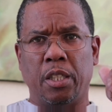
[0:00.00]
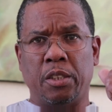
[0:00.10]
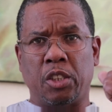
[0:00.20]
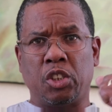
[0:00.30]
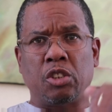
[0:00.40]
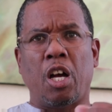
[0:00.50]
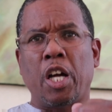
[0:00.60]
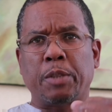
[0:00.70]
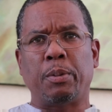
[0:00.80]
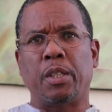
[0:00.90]
is a
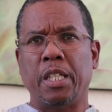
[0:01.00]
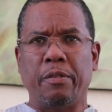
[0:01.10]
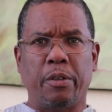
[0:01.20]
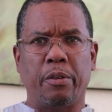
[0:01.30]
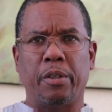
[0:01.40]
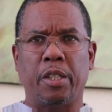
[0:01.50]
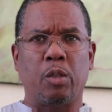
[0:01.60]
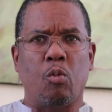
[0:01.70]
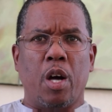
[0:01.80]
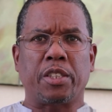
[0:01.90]
staunch believer in
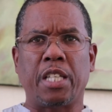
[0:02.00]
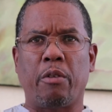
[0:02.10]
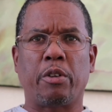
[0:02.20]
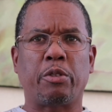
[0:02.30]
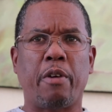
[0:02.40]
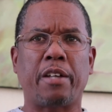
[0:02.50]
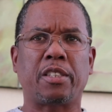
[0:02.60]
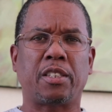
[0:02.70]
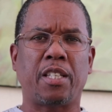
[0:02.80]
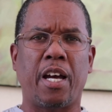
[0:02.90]
the Watchtower and Tract
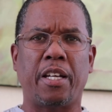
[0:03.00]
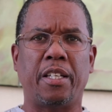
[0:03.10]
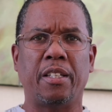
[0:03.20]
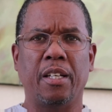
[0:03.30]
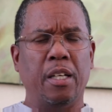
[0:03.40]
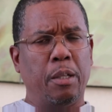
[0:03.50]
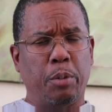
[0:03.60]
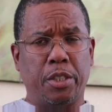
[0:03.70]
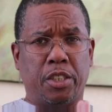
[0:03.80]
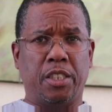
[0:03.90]
Society,
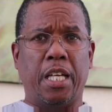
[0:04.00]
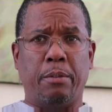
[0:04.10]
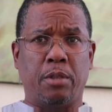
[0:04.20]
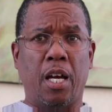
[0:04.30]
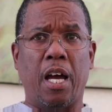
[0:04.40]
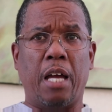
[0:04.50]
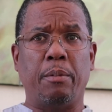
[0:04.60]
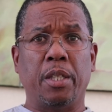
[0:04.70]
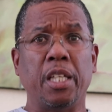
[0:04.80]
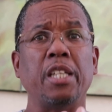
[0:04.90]
but at the same time,
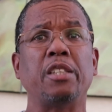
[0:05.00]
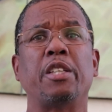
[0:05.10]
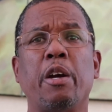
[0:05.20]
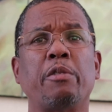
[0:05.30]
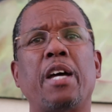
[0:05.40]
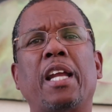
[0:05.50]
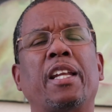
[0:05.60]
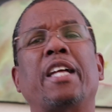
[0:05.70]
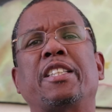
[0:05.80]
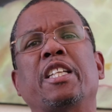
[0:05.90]
he dare not
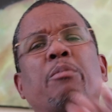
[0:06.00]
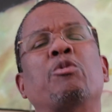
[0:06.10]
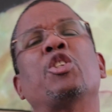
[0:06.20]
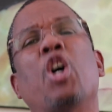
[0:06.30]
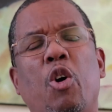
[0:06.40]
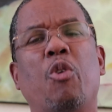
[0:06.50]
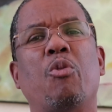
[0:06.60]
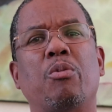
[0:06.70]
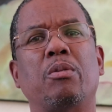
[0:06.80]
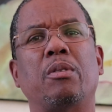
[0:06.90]
let them know
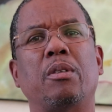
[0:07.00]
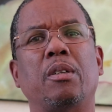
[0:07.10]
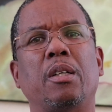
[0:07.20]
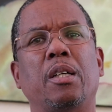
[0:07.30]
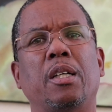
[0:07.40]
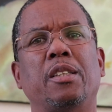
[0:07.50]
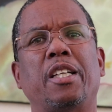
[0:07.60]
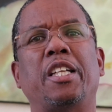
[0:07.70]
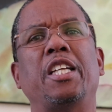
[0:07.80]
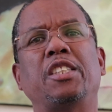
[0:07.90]

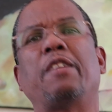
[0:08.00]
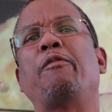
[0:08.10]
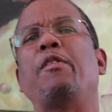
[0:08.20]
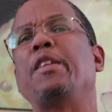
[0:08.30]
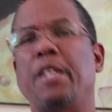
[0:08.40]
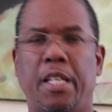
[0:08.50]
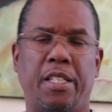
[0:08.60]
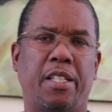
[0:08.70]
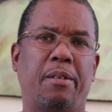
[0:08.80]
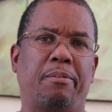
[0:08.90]
that he's defending
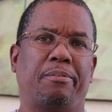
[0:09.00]
them.